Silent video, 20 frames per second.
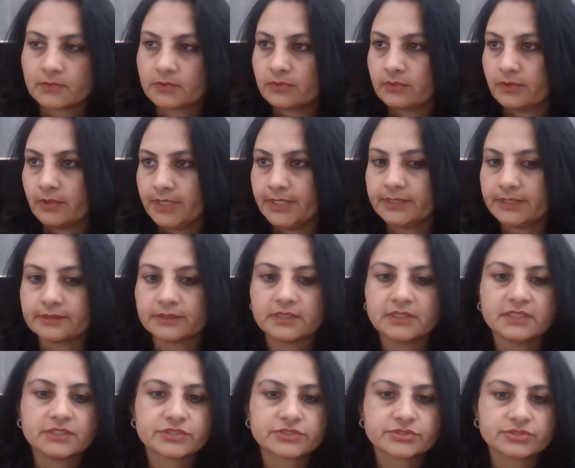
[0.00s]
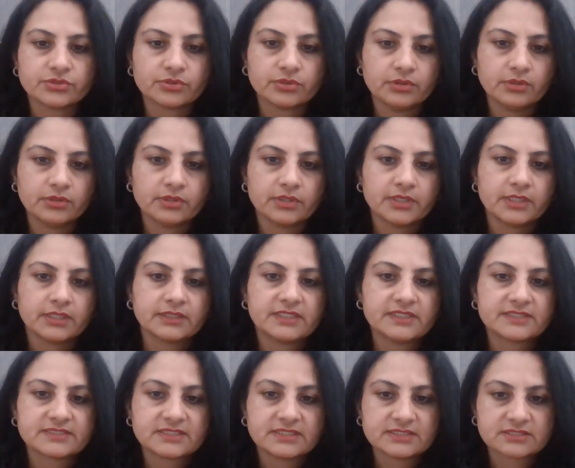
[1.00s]
Got it? So
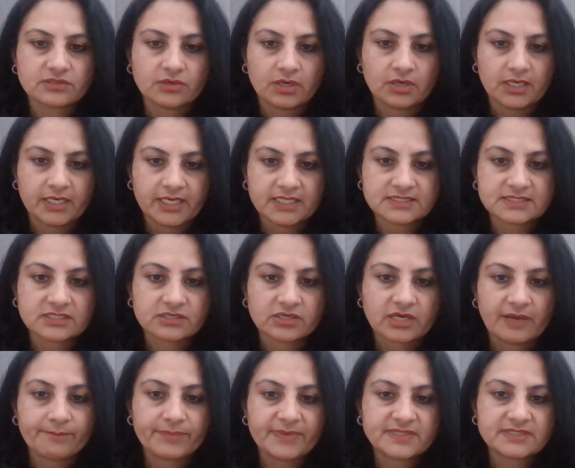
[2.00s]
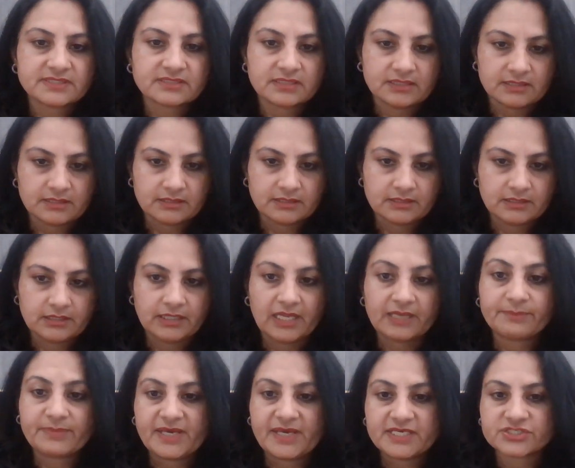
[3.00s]
this is called as
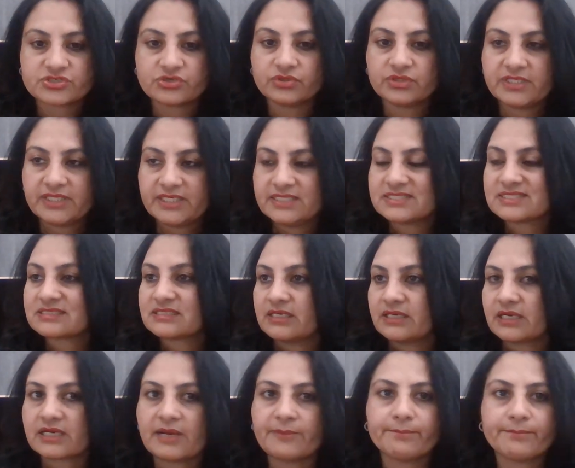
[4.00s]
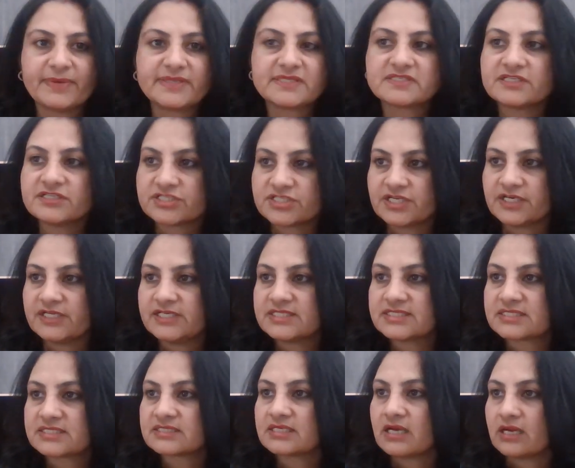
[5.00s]
like based on these compensation
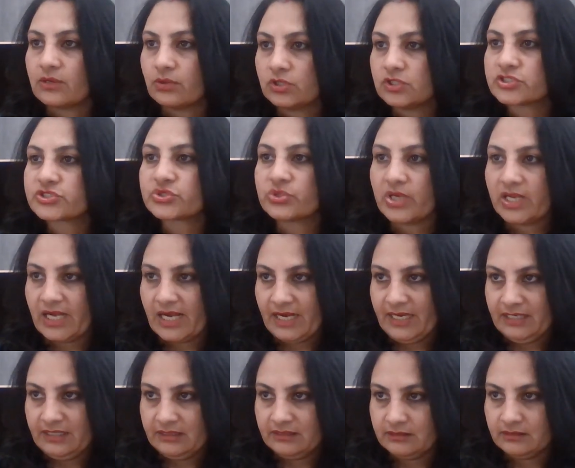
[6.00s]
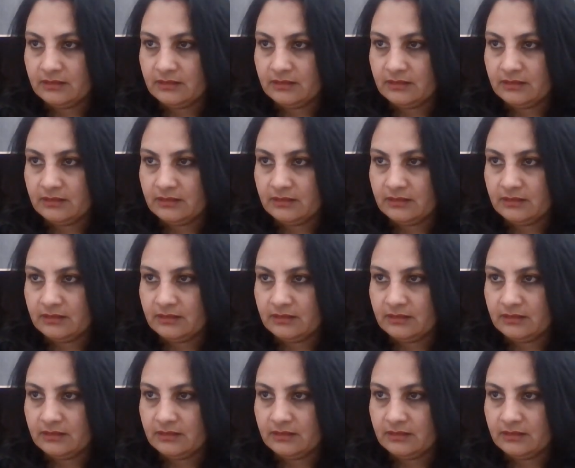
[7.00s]
is also aligned